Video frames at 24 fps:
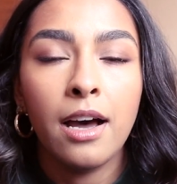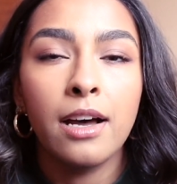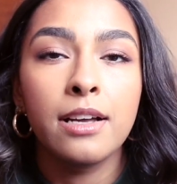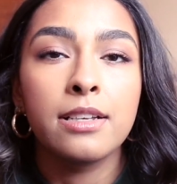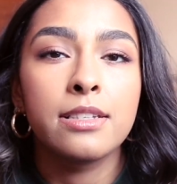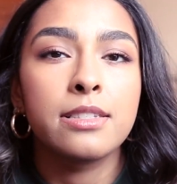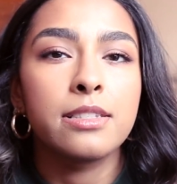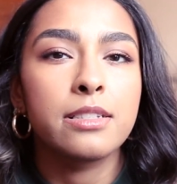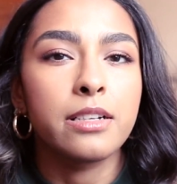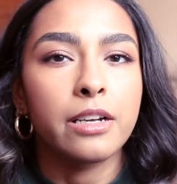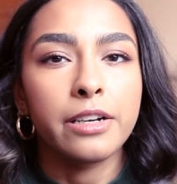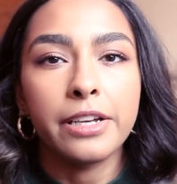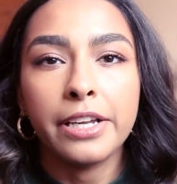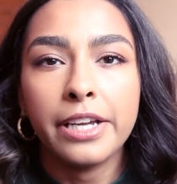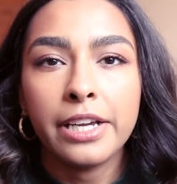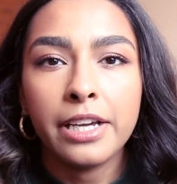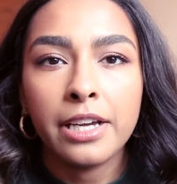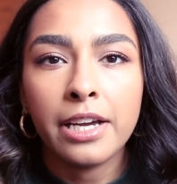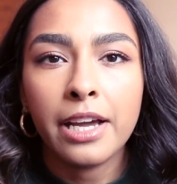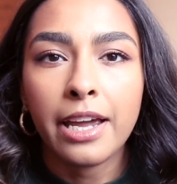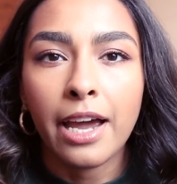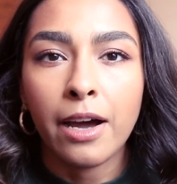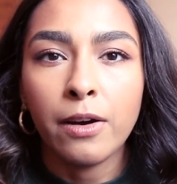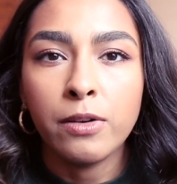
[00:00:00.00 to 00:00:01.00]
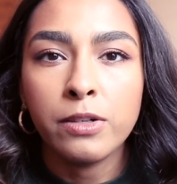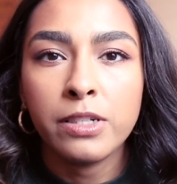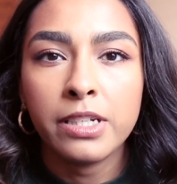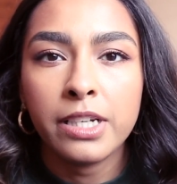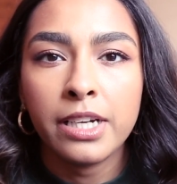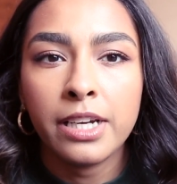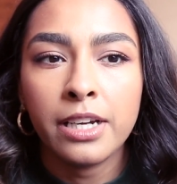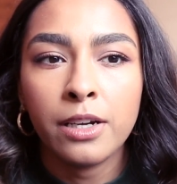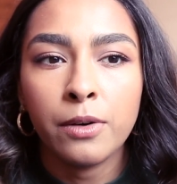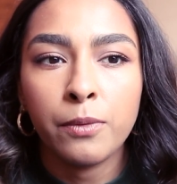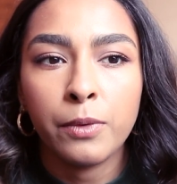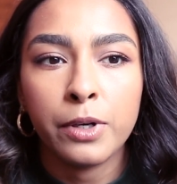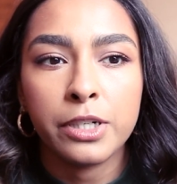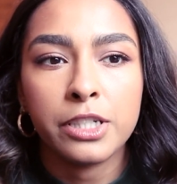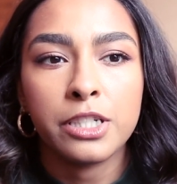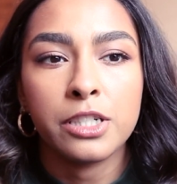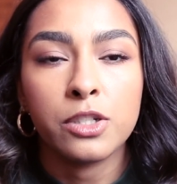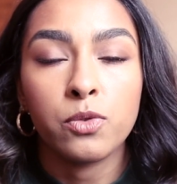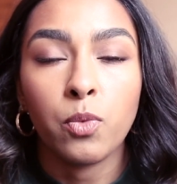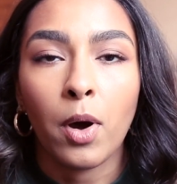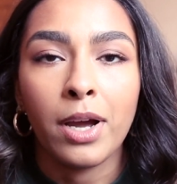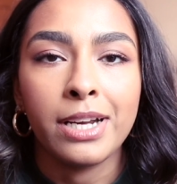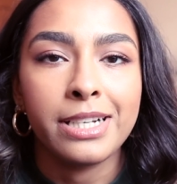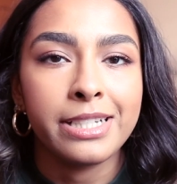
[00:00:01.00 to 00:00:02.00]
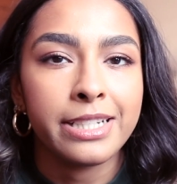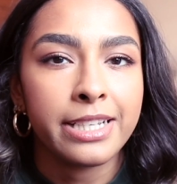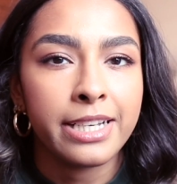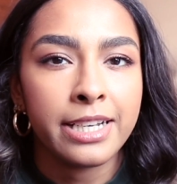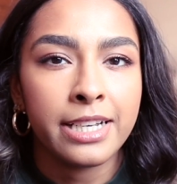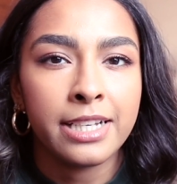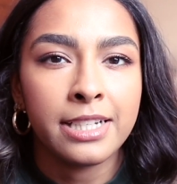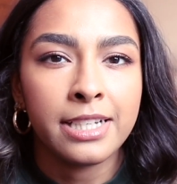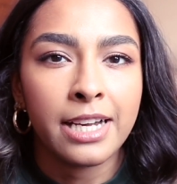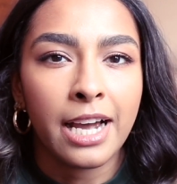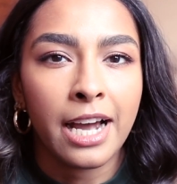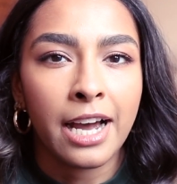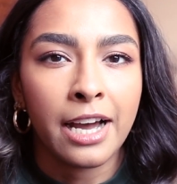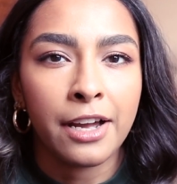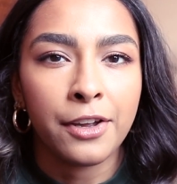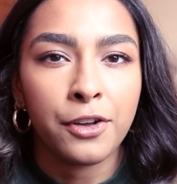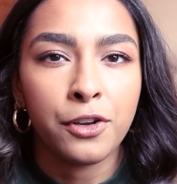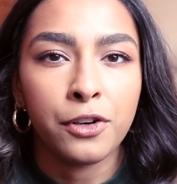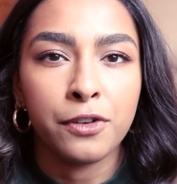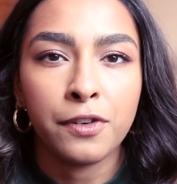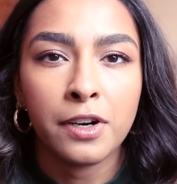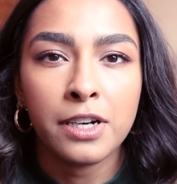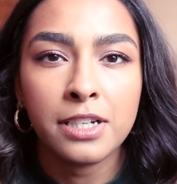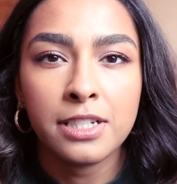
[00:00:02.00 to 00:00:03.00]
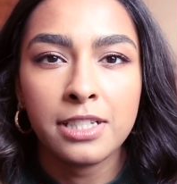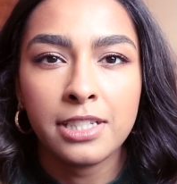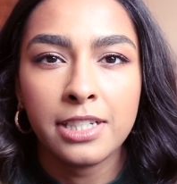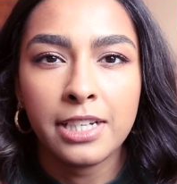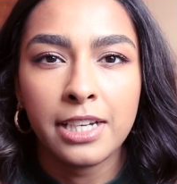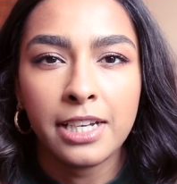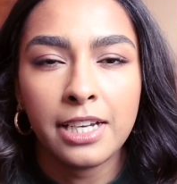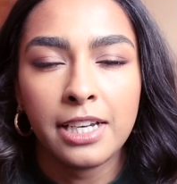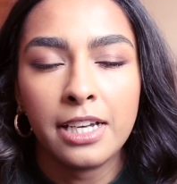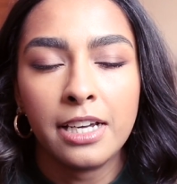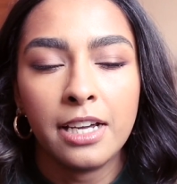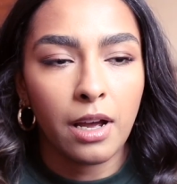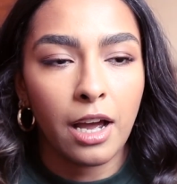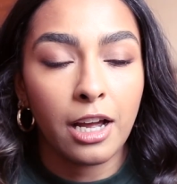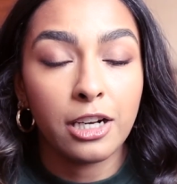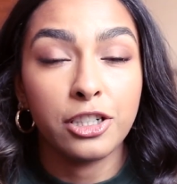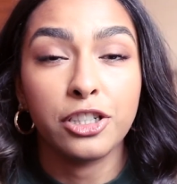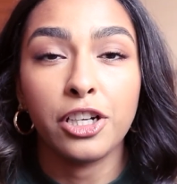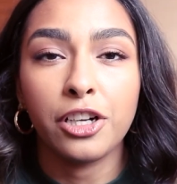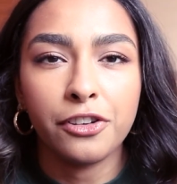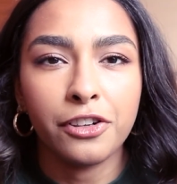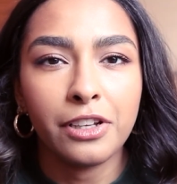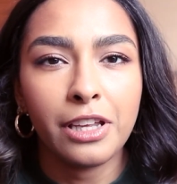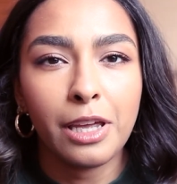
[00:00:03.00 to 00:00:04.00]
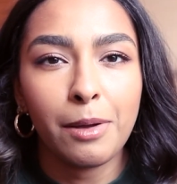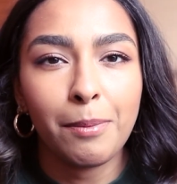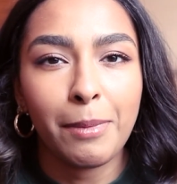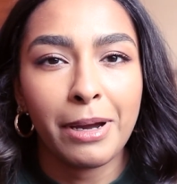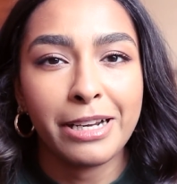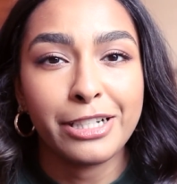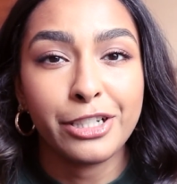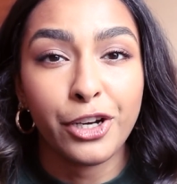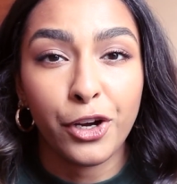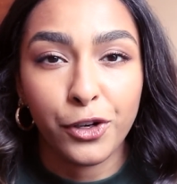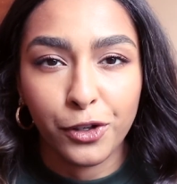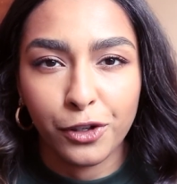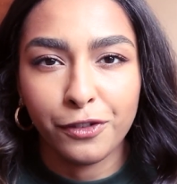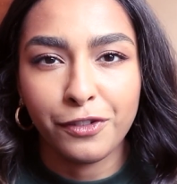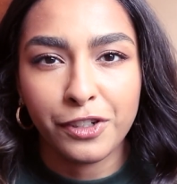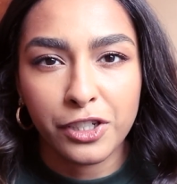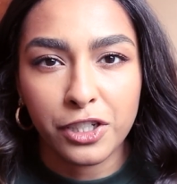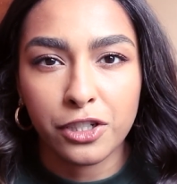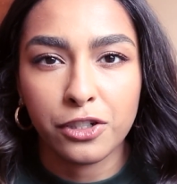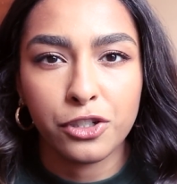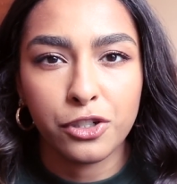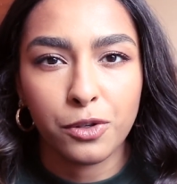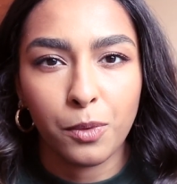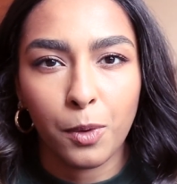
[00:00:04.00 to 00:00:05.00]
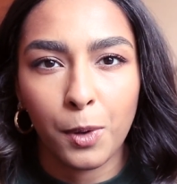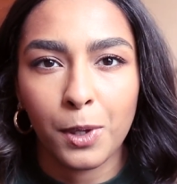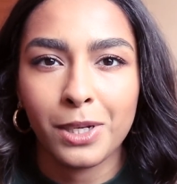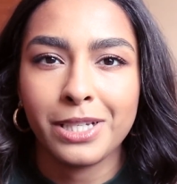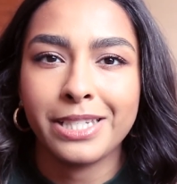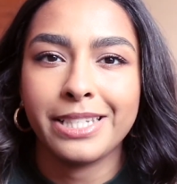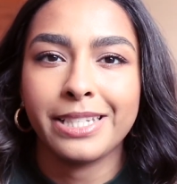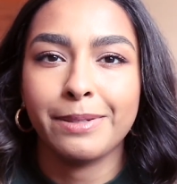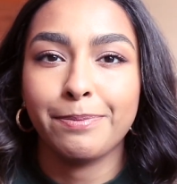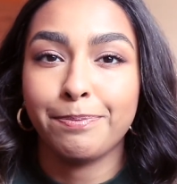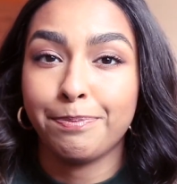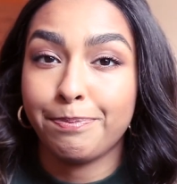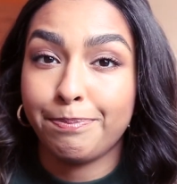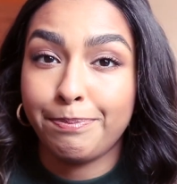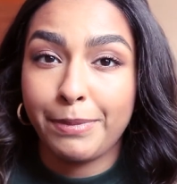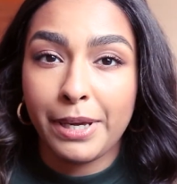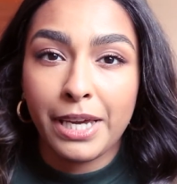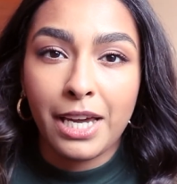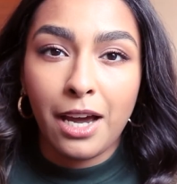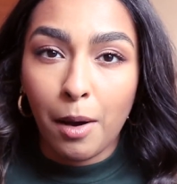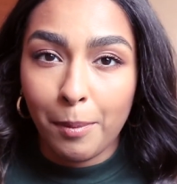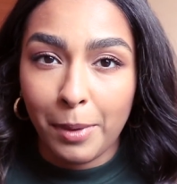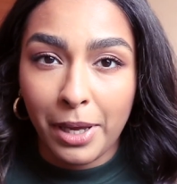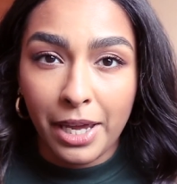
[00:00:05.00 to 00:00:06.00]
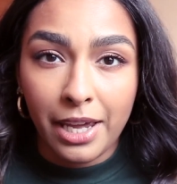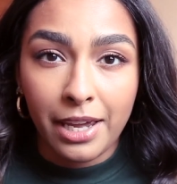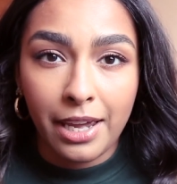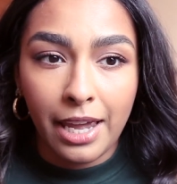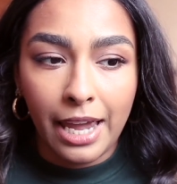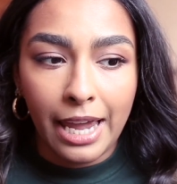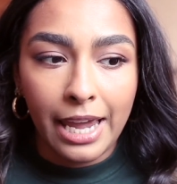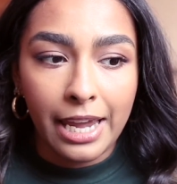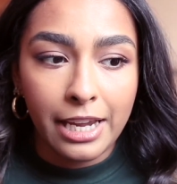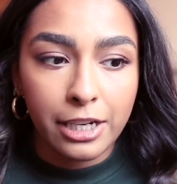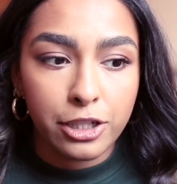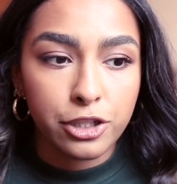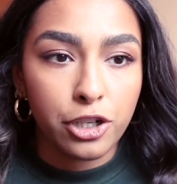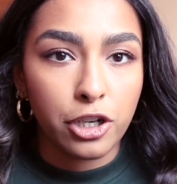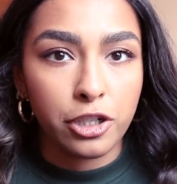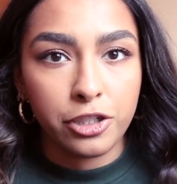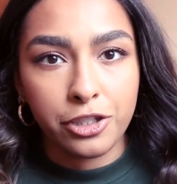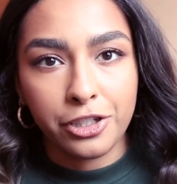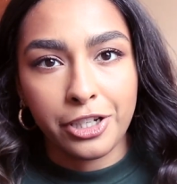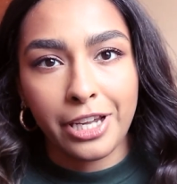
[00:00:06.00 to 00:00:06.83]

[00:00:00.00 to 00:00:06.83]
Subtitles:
studying accounting, which is what I did at university, and generally my tunnel vision towards becoming a chartered